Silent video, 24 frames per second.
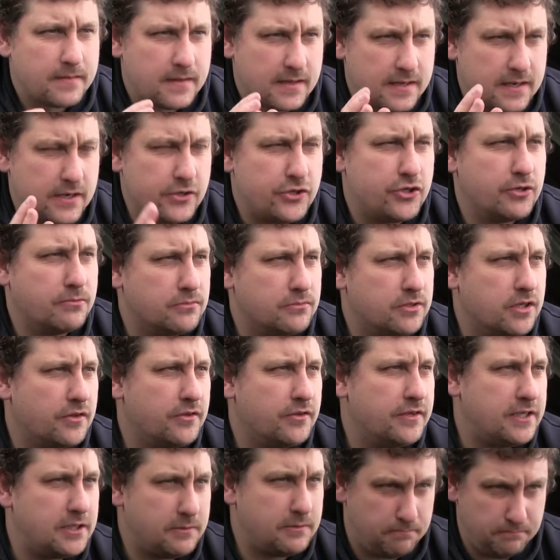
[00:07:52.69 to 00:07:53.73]
and I jumped
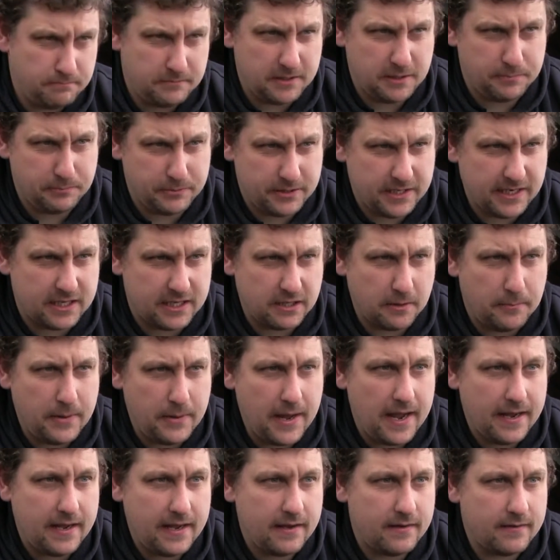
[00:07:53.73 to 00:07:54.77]
on this particular
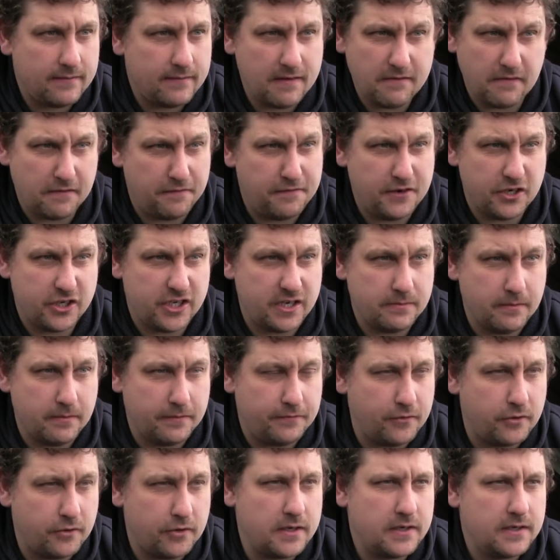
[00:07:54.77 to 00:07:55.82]
peg. I've never fished it
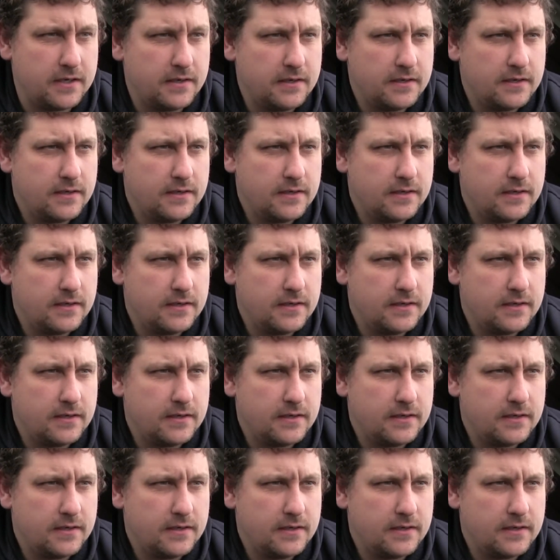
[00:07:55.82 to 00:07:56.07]
before.